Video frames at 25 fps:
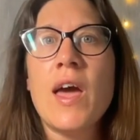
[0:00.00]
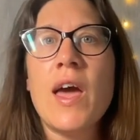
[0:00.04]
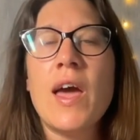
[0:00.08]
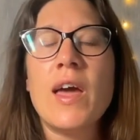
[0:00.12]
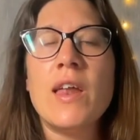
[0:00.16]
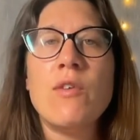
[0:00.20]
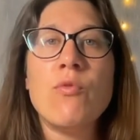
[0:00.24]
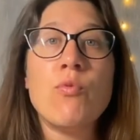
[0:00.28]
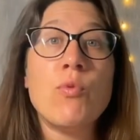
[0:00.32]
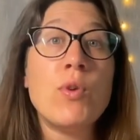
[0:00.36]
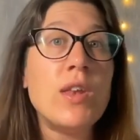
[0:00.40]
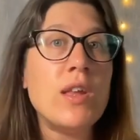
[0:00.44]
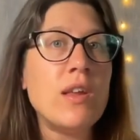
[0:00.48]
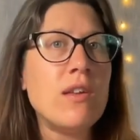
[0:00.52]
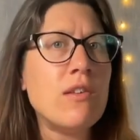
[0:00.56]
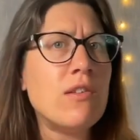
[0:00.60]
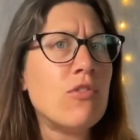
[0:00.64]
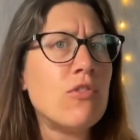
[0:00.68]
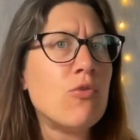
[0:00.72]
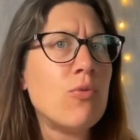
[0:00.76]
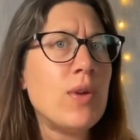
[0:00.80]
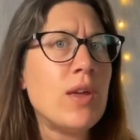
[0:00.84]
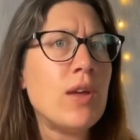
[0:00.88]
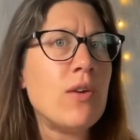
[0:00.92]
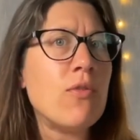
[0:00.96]
And if we need to
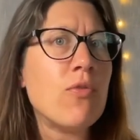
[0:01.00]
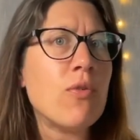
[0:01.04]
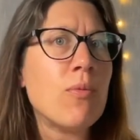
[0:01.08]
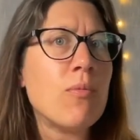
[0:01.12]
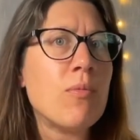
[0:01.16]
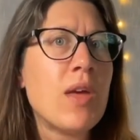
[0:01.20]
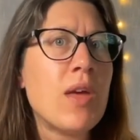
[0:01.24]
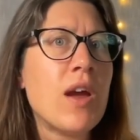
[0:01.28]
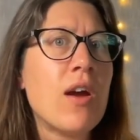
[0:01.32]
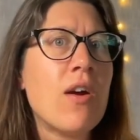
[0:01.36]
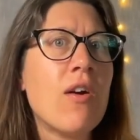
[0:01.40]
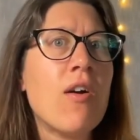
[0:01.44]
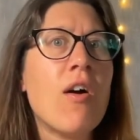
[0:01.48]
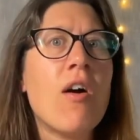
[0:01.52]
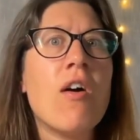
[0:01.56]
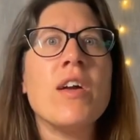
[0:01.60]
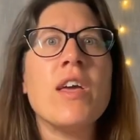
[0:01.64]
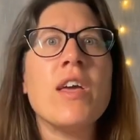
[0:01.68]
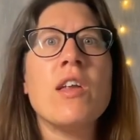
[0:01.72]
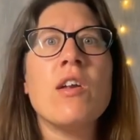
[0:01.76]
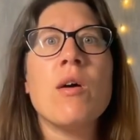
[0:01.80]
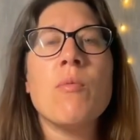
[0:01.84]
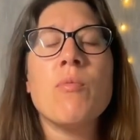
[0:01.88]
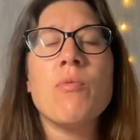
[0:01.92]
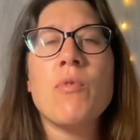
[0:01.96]
tweak from there, I'll
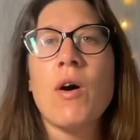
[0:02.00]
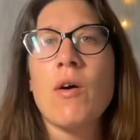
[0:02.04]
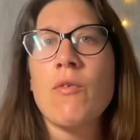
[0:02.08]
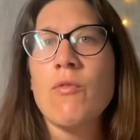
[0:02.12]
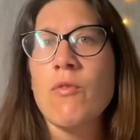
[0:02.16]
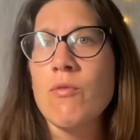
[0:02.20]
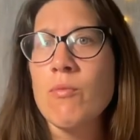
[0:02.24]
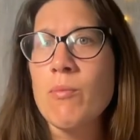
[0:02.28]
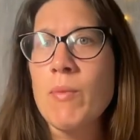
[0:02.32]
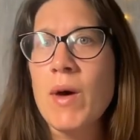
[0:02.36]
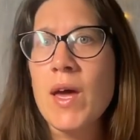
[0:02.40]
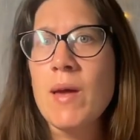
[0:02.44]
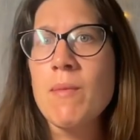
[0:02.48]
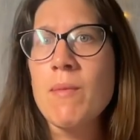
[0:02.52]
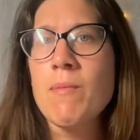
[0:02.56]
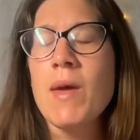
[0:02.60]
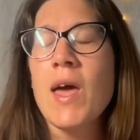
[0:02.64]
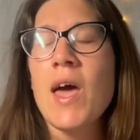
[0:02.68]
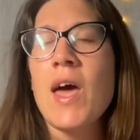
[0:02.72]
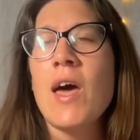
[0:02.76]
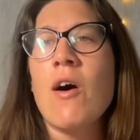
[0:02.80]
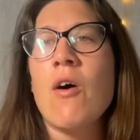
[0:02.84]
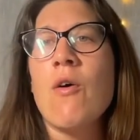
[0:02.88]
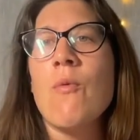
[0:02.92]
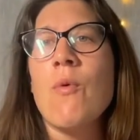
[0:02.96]
get up off of my
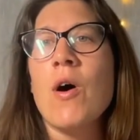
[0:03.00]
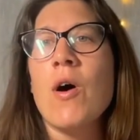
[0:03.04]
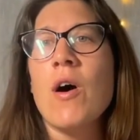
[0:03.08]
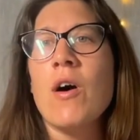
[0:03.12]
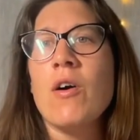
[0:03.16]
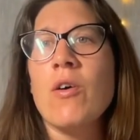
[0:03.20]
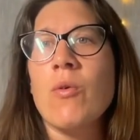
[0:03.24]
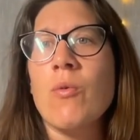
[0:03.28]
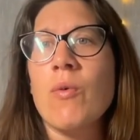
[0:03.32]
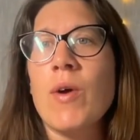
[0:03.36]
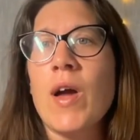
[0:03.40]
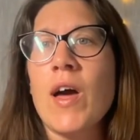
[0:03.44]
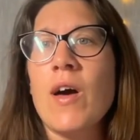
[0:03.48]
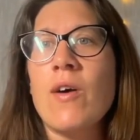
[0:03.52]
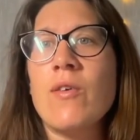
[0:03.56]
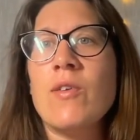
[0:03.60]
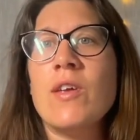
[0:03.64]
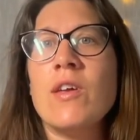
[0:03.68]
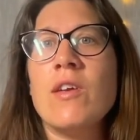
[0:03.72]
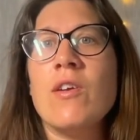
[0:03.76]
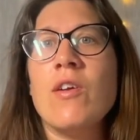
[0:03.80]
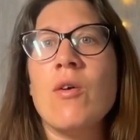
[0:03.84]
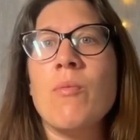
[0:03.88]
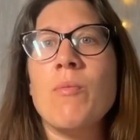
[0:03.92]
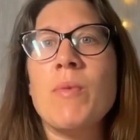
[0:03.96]
mat, I'll walk around,
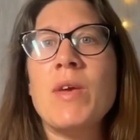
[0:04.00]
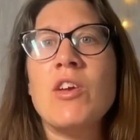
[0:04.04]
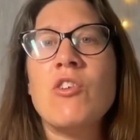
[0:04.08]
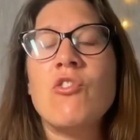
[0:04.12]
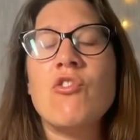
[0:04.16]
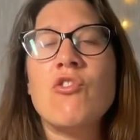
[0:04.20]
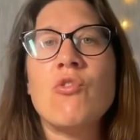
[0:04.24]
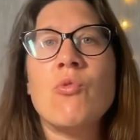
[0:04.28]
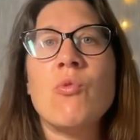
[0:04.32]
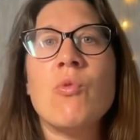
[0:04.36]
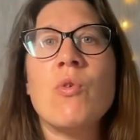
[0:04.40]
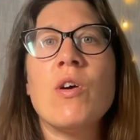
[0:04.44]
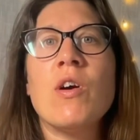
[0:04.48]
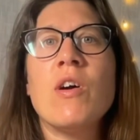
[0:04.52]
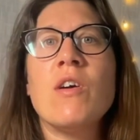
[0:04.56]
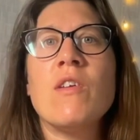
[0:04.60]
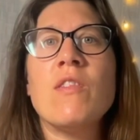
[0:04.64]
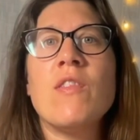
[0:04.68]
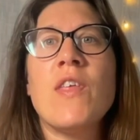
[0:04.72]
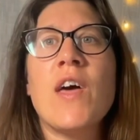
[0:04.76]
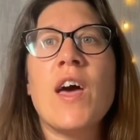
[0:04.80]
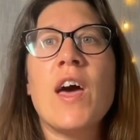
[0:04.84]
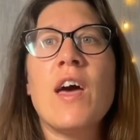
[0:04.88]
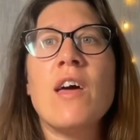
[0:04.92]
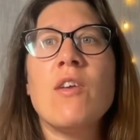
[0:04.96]
and I'll make sure
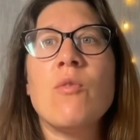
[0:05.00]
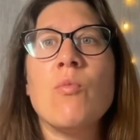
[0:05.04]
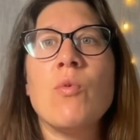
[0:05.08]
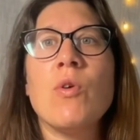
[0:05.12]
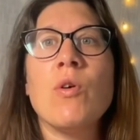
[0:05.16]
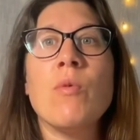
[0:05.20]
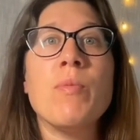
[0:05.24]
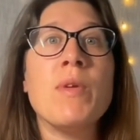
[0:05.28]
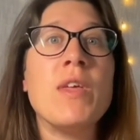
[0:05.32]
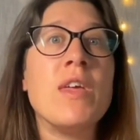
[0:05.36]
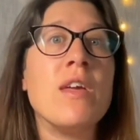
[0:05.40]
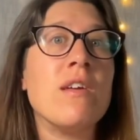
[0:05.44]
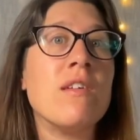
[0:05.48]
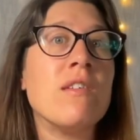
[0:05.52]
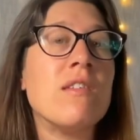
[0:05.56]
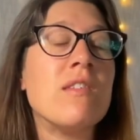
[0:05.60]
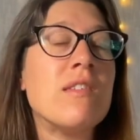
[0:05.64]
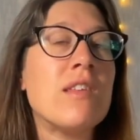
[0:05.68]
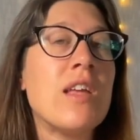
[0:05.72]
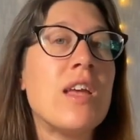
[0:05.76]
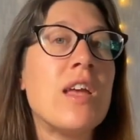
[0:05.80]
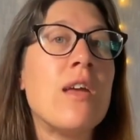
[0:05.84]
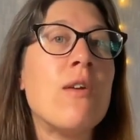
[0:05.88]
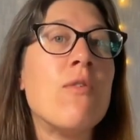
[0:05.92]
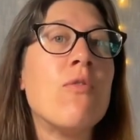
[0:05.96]
that we're being
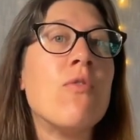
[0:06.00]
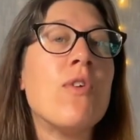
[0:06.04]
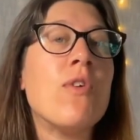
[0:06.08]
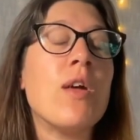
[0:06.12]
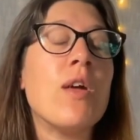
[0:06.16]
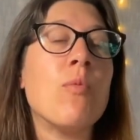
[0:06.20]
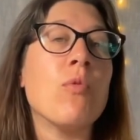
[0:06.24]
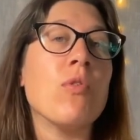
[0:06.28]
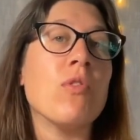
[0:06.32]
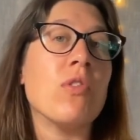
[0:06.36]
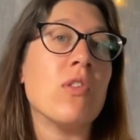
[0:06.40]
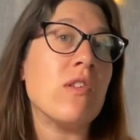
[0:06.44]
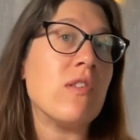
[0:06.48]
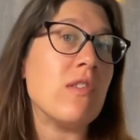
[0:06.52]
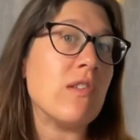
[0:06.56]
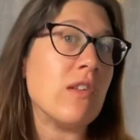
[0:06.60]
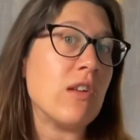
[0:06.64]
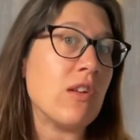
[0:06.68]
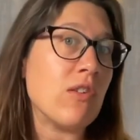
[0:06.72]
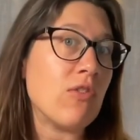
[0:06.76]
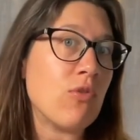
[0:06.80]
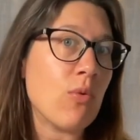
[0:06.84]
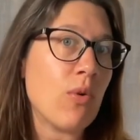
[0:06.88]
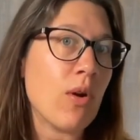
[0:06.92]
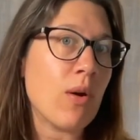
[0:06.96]
safe and we're
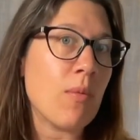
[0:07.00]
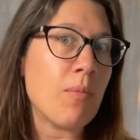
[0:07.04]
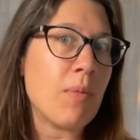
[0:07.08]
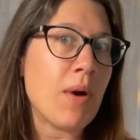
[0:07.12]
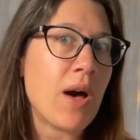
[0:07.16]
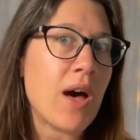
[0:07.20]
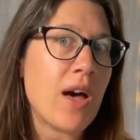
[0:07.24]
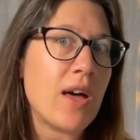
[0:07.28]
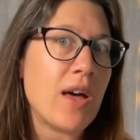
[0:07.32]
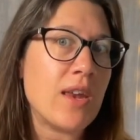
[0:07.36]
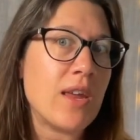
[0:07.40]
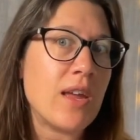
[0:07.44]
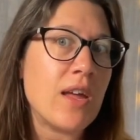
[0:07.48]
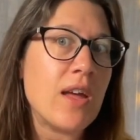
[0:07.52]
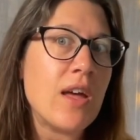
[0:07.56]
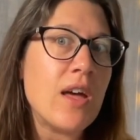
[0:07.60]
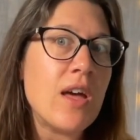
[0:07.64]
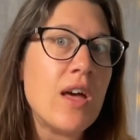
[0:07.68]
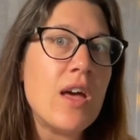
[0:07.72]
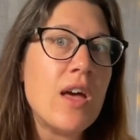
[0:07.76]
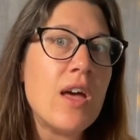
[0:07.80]
listening to our body.